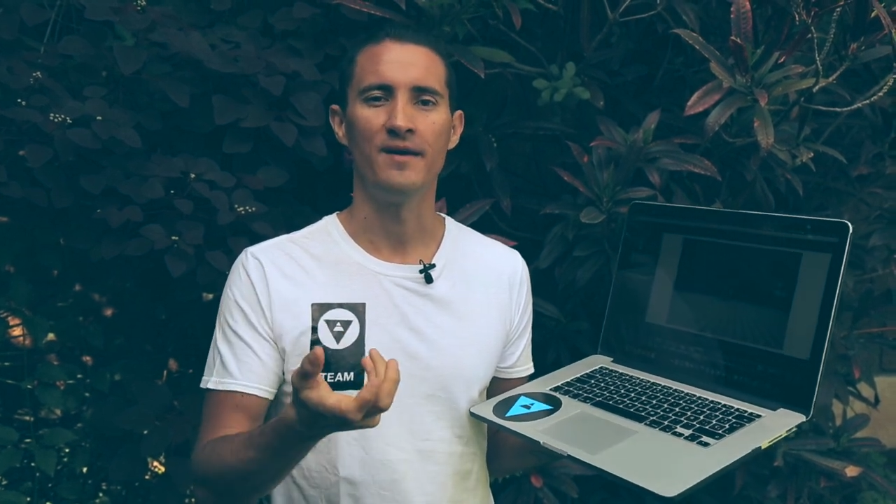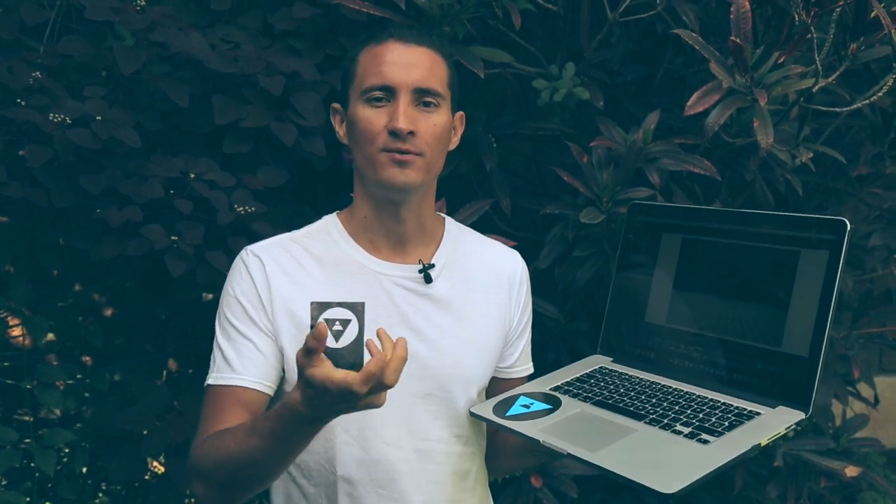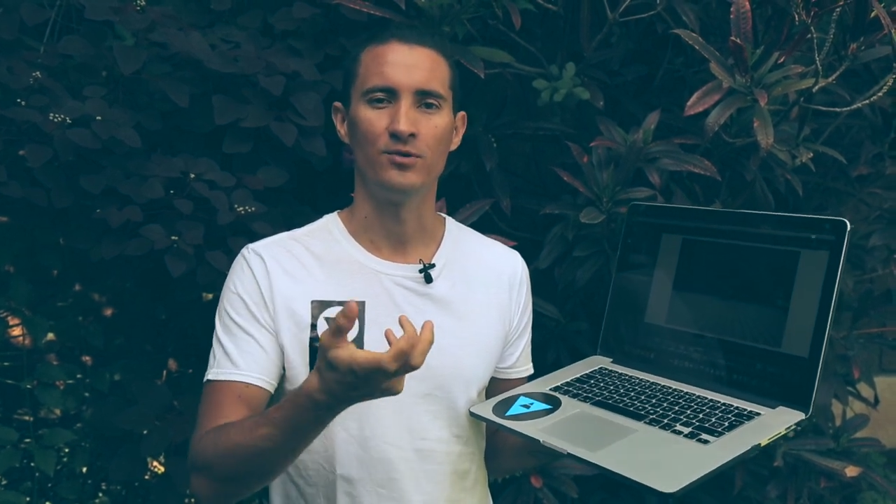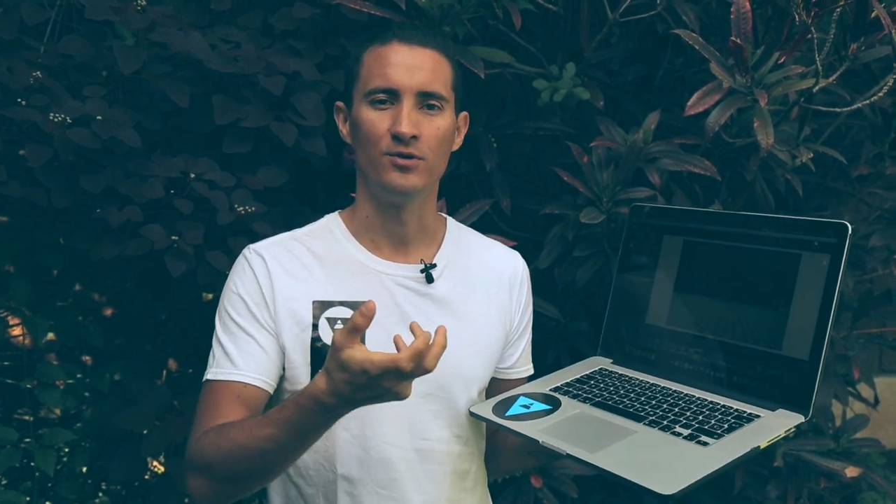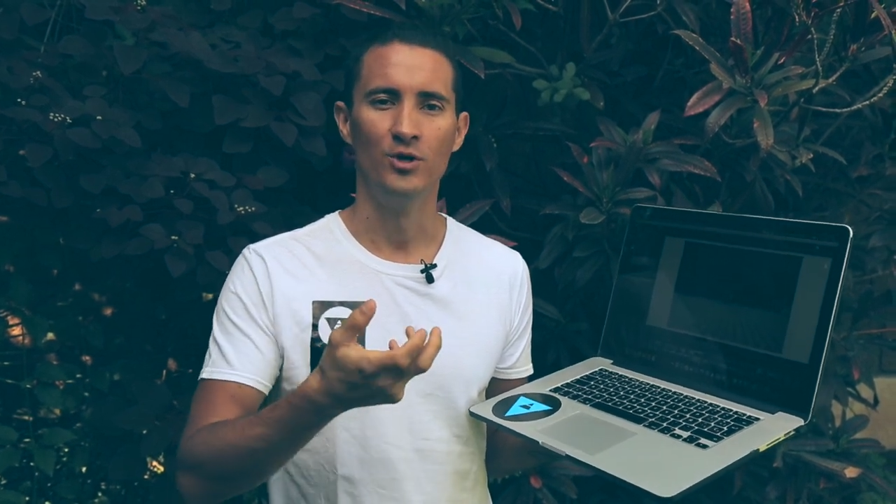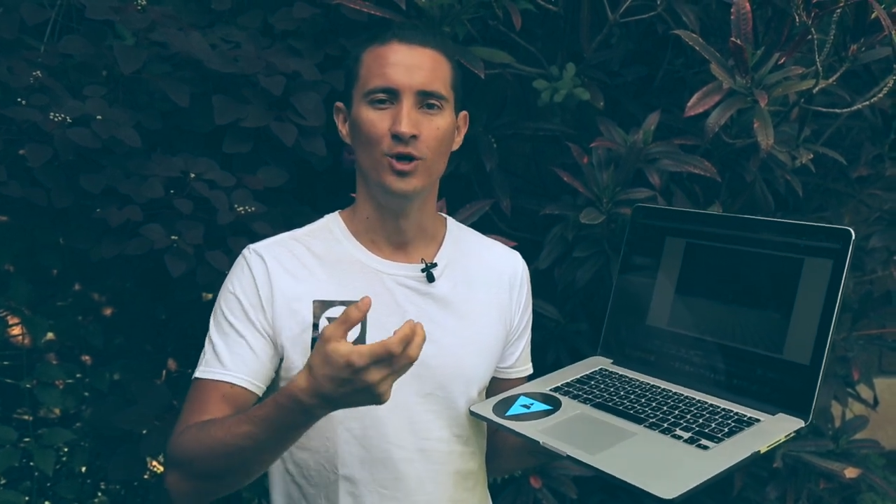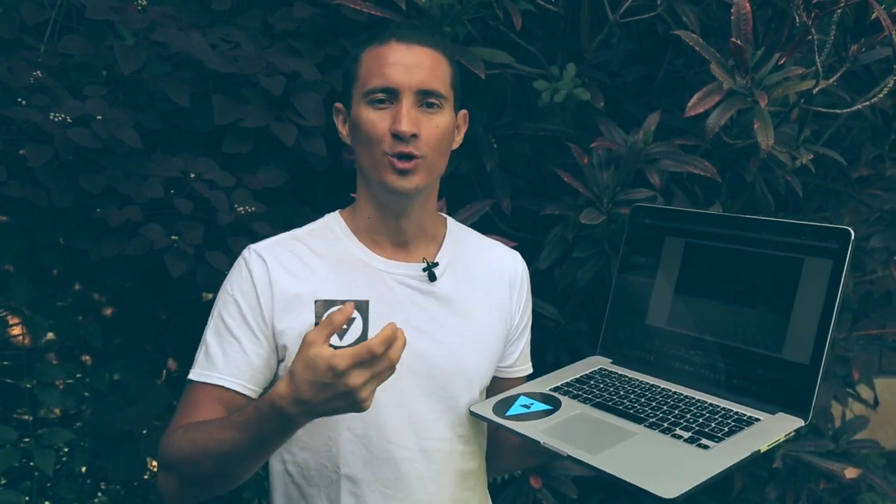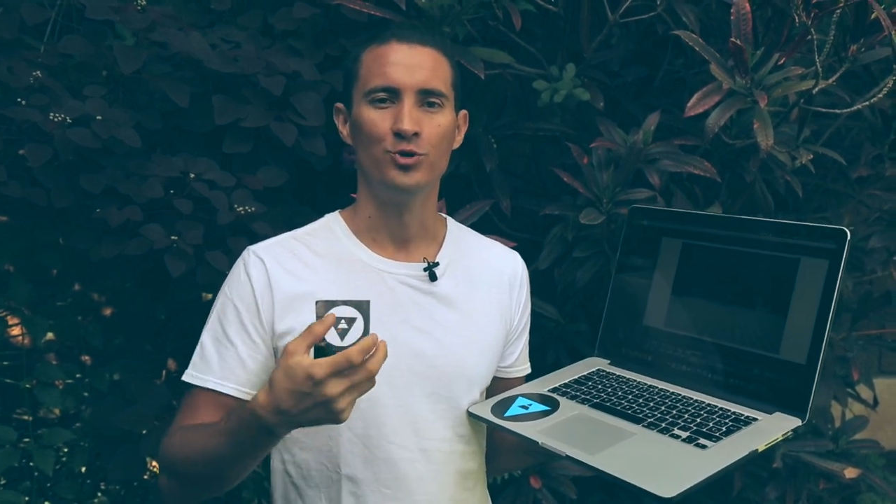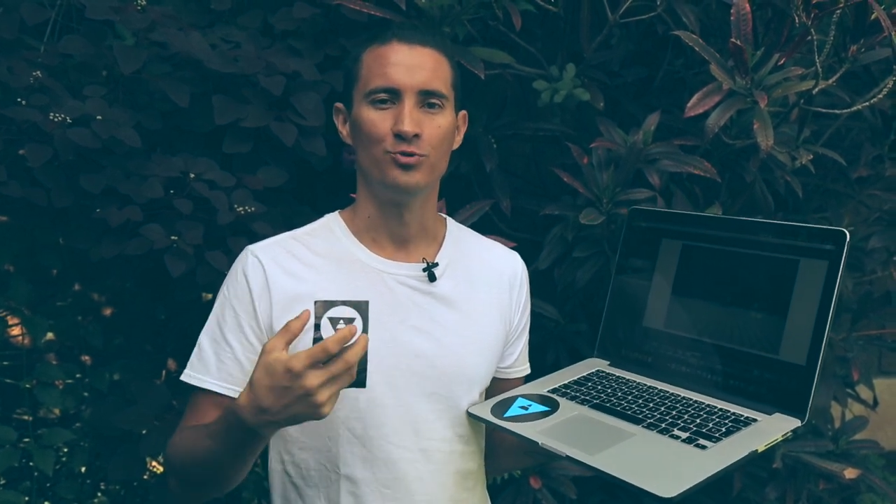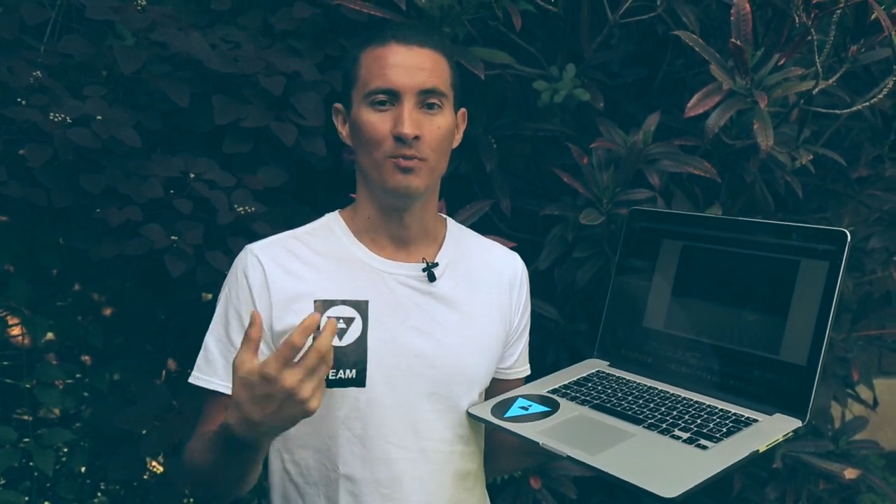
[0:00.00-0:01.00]
able
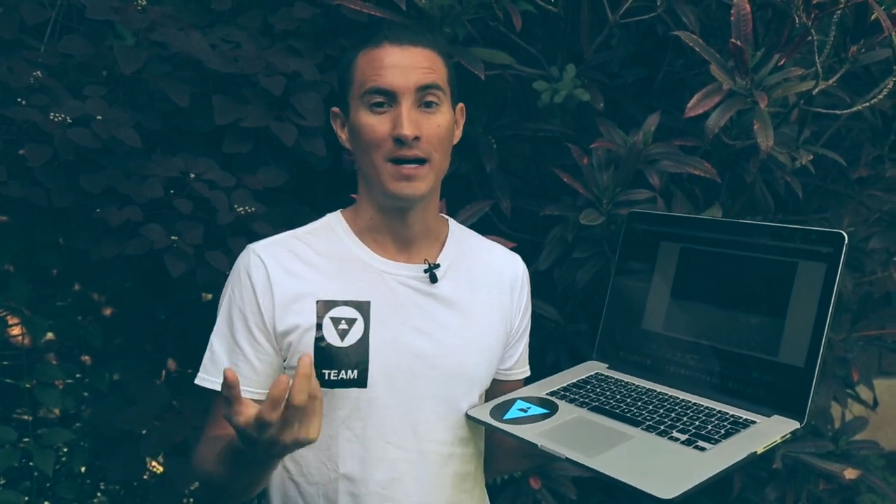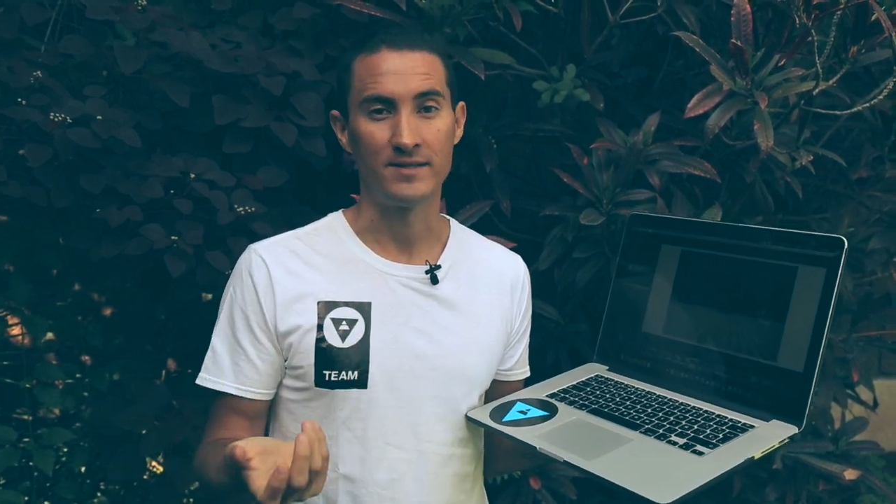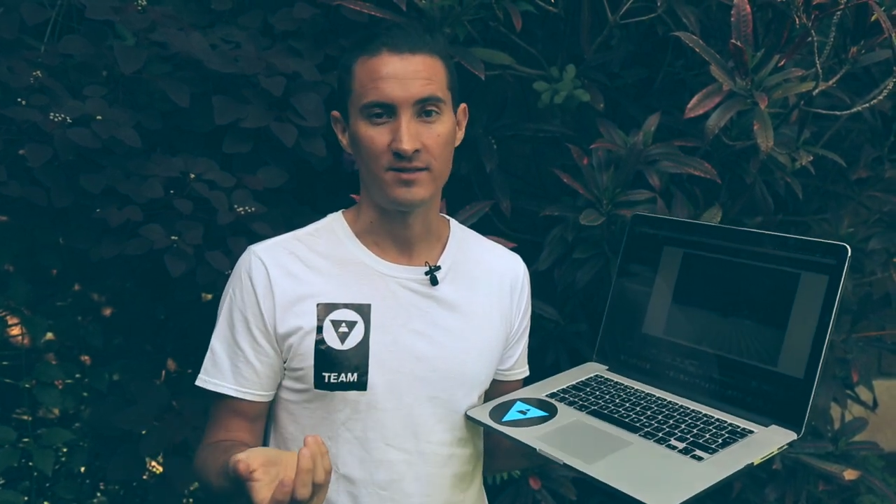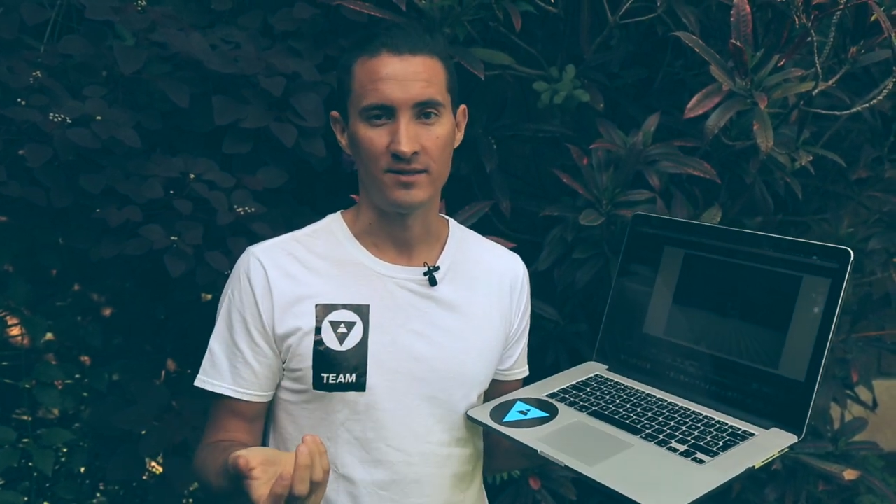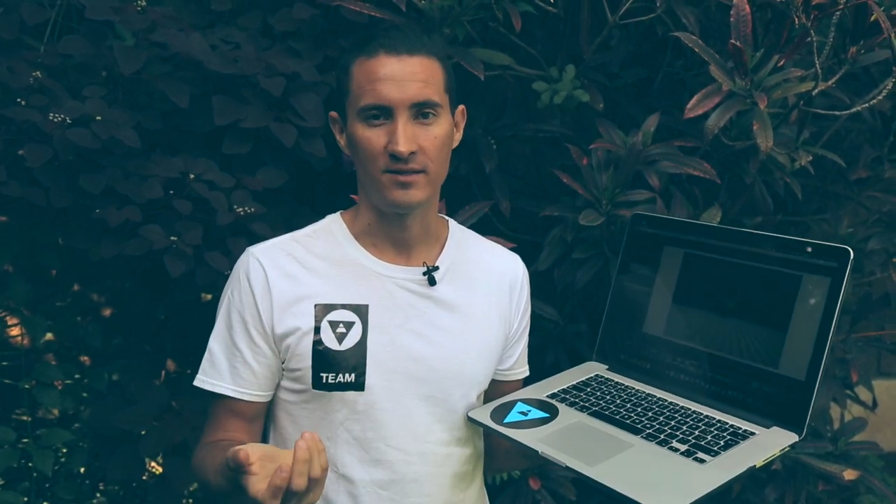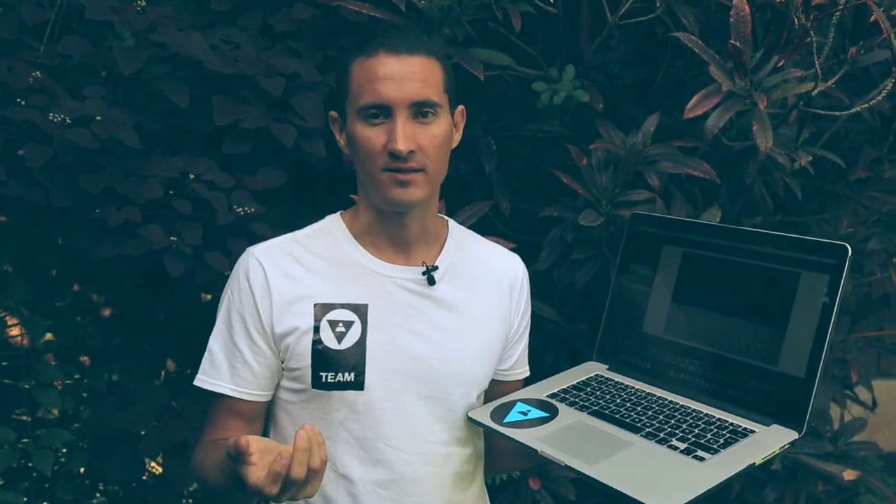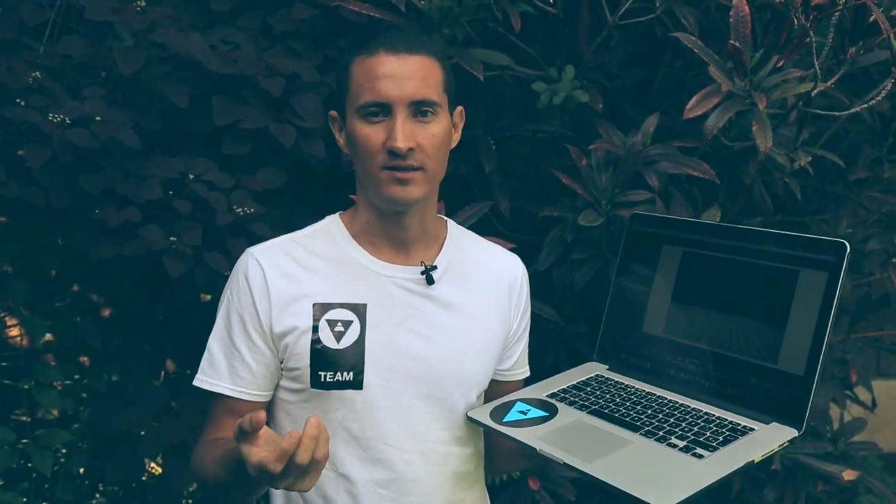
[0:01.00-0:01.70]
to master,